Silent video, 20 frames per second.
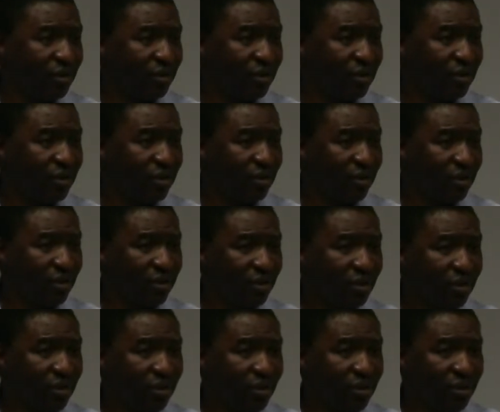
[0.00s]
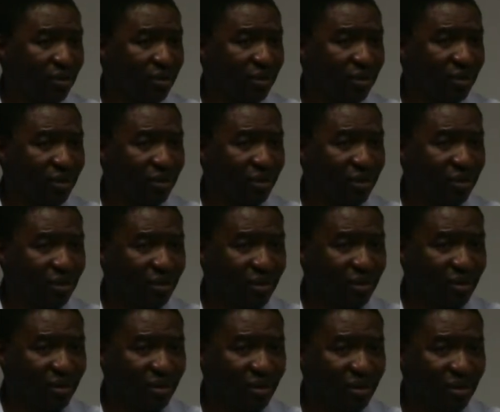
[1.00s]

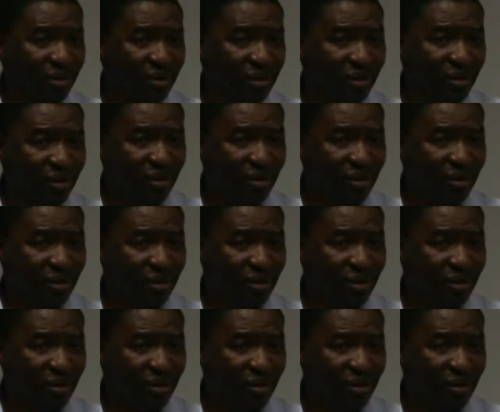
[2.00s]
No one is speaking in this clip.